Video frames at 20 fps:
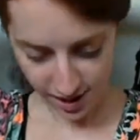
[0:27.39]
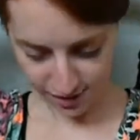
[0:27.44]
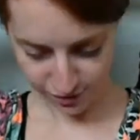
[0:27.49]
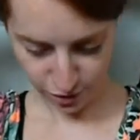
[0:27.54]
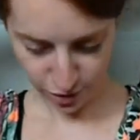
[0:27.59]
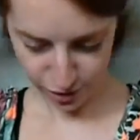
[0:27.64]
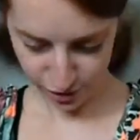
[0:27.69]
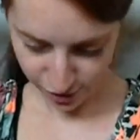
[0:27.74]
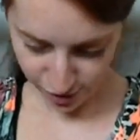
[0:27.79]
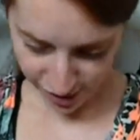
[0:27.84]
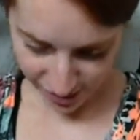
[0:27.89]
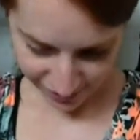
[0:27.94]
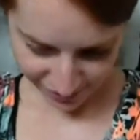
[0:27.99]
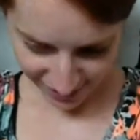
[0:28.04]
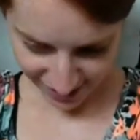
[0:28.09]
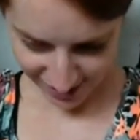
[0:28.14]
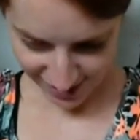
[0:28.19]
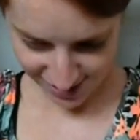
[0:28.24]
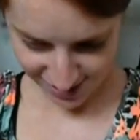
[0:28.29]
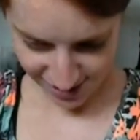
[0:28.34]
I've got a lot of
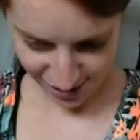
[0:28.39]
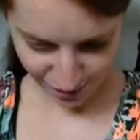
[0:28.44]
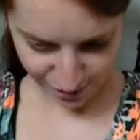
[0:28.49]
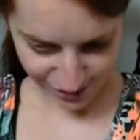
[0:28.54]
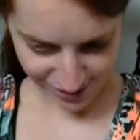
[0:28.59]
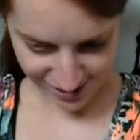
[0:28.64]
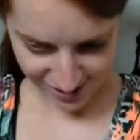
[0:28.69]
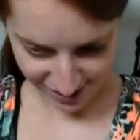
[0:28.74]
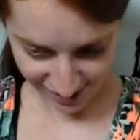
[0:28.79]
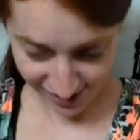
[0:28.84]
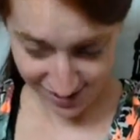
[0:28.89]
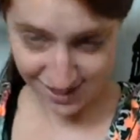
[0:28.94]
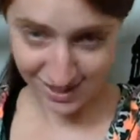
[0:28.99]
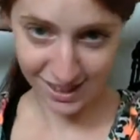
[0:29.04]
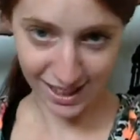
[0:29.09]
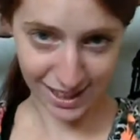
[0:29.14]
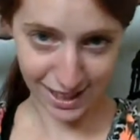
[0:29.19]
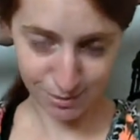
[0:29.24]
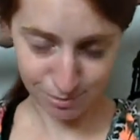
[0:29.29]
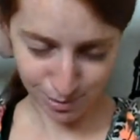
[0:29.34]
it, so it's nice
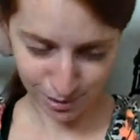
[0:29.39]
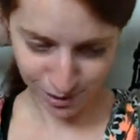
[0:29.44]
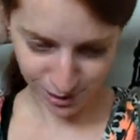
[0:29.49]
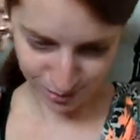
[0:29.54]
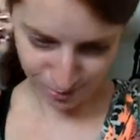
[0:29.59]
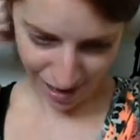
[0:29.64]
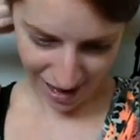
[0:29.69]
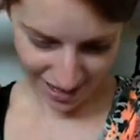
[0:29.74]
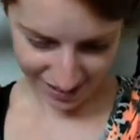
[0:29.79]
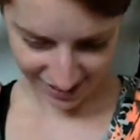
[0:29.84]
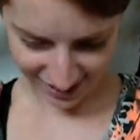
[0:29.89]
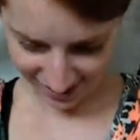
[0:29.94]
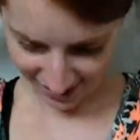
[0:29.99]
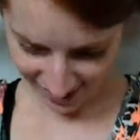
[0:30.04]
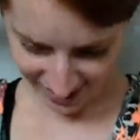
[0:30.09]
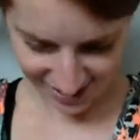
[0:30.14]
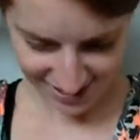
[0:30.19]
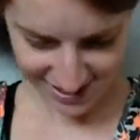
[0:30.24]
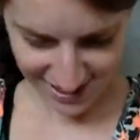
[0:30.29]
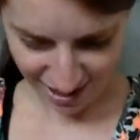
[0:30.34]
to get it pulled back
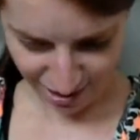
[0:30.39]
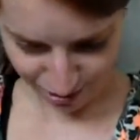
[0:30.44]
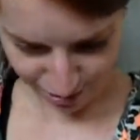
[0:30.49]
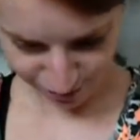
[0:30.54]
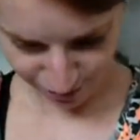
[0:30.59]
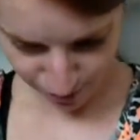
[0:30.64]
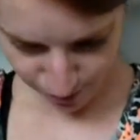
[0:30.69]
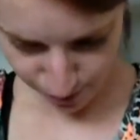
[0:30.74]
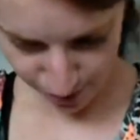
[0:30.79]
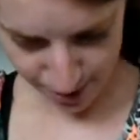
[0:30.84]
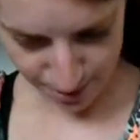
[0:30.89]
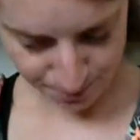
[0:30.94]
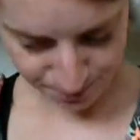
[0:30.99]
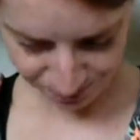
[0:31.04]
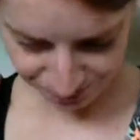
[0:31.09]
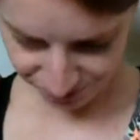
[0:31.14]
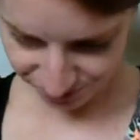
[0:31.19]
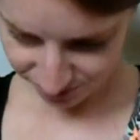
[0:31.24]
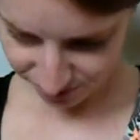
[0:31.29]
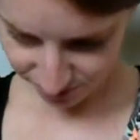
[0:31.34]
and out of the way.